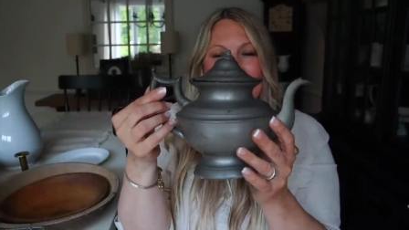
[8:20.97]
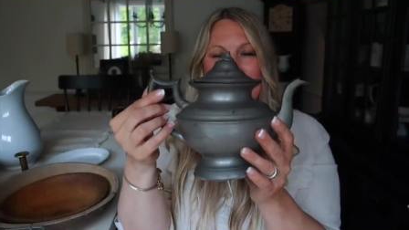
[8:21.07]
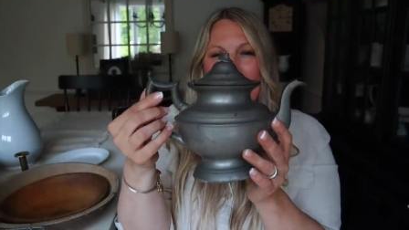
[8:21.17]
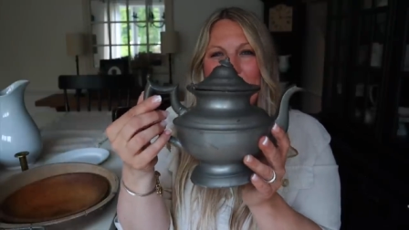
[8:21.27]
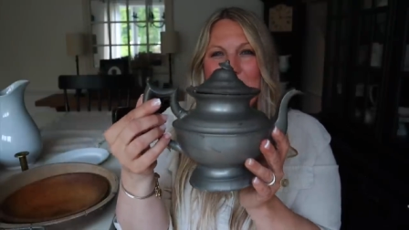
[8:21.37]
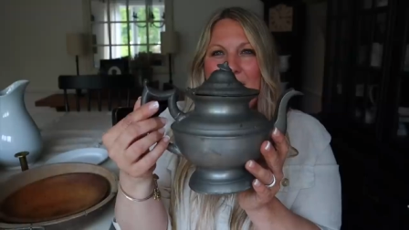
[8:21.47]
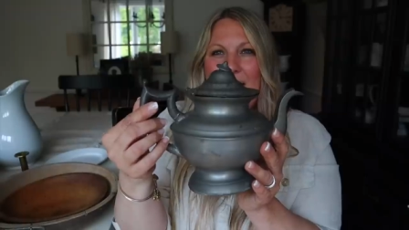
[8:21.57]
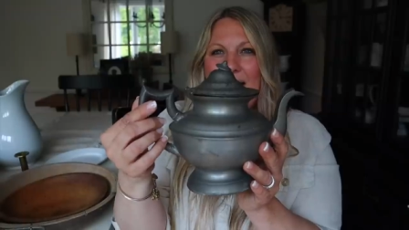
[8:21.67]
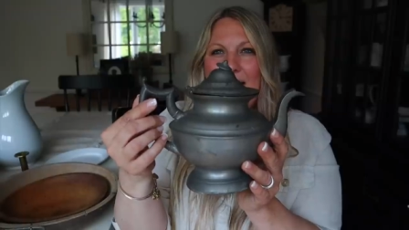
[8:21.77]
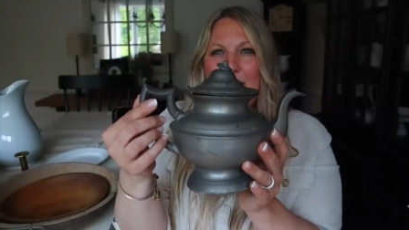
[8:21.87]
So
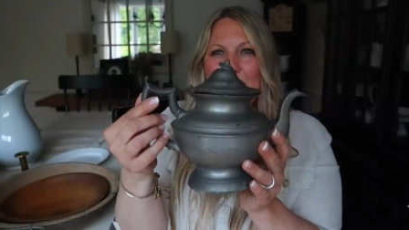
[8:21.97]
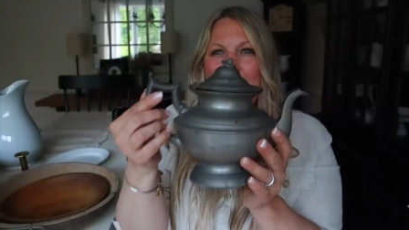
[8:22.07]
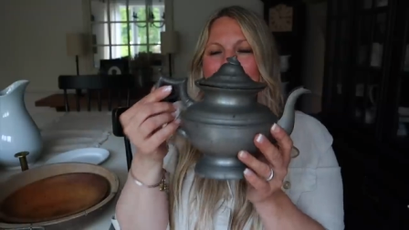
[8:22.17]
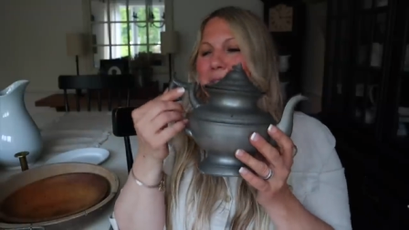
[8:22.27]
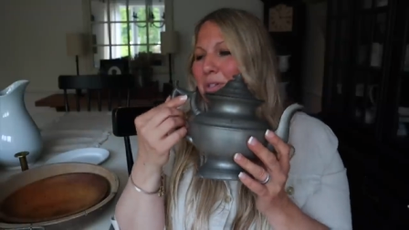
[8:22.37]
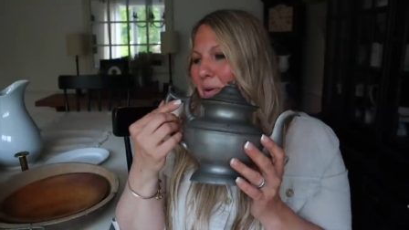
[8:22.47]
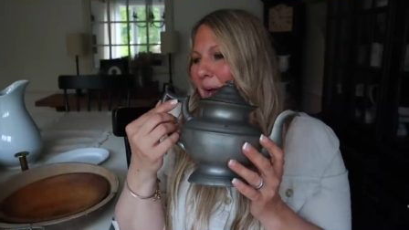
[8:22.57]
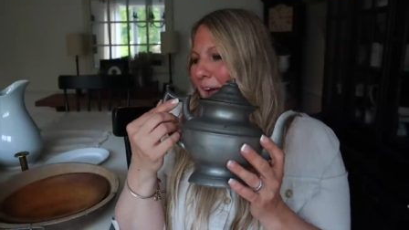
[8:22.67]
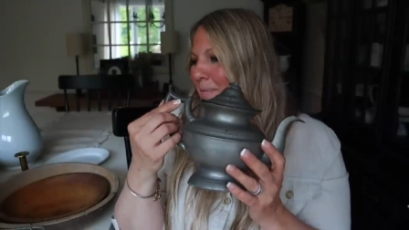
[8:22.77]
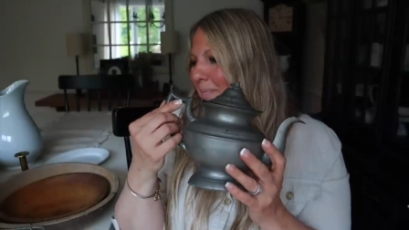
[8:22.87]
um, I was so
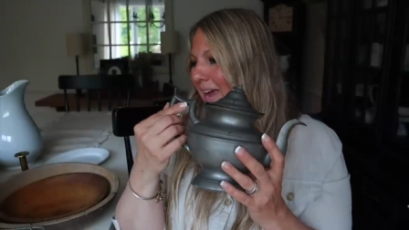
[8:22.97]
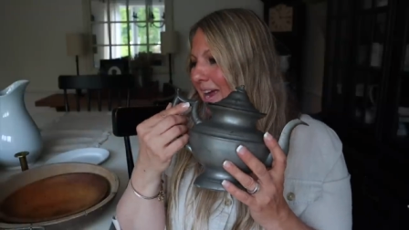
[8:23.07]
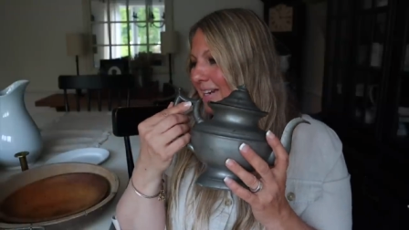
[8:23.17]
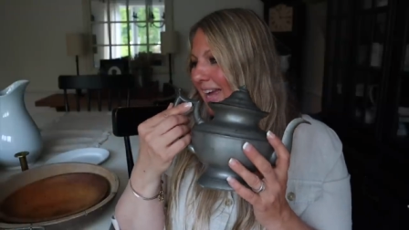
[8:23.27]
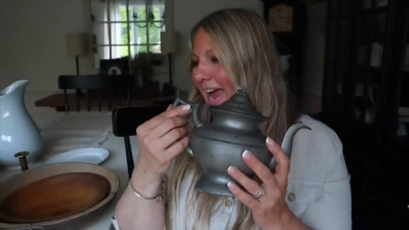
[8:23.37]
happy to